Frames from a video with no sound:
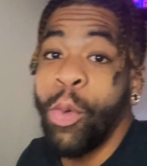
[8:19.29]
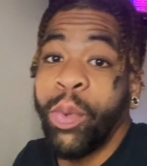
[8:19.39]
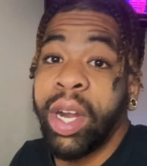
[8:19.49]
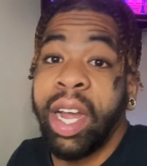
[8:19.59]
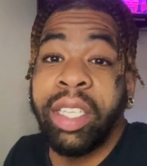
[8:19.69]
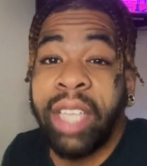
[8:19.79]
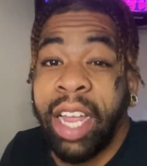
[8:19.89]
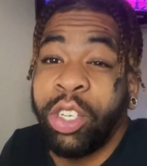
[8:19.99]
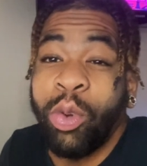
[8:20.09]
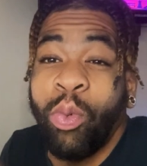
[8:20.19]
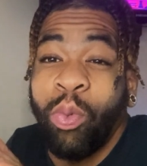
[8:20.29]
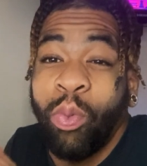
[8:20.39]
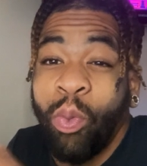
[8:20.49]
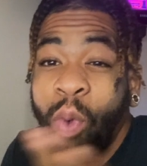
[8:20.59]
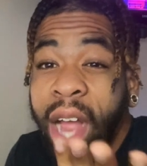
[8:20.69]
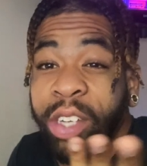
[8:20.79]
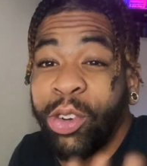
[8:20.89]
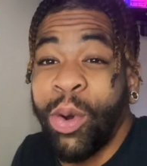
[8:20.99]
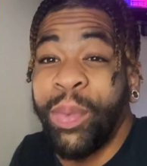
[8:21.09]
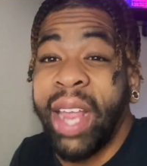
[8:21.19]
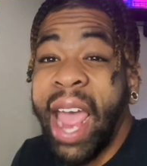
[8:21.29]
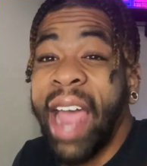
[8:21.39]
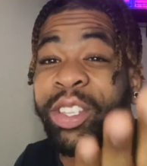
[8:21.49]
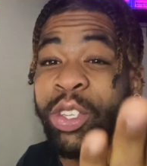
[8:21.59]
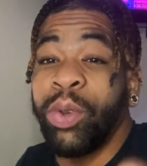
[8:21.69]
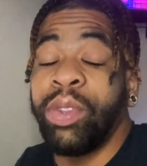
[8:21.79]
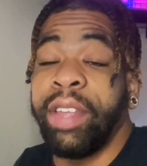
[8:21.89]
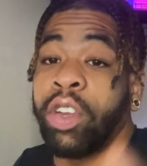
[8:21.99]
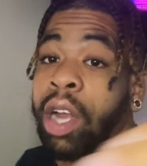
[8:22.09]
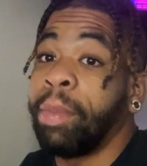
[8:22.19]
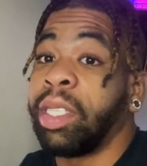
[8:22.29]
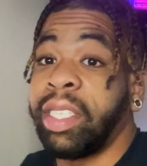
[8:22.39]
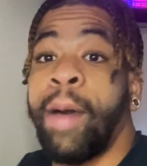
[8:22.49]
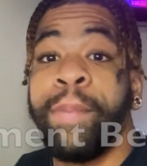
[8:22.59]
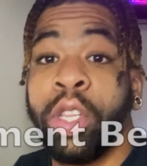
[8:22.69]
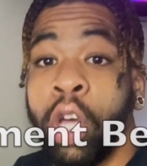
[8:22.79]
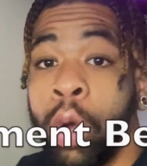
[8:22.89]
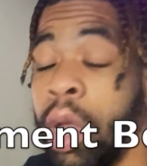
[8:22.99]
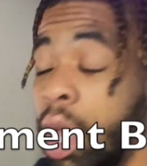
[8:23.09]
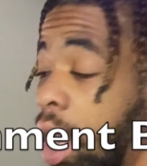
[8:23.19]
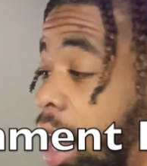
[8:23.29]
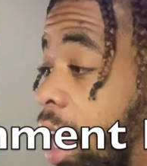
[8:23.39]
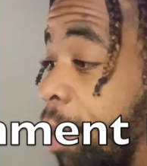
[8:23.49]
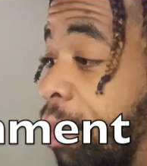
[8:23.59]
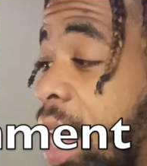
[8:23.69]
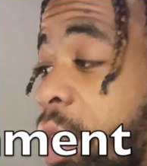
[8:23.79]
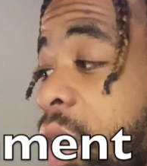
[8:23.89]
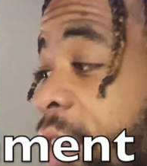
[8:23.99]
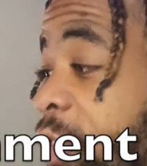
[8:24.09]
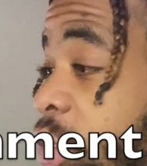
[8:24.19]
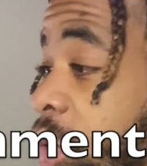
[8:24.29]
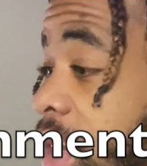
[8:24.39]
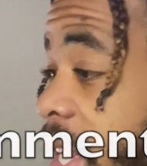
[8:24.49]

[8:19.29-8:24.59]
what else I should watch or react to. Leave your comments down below. Thank you guys for tuning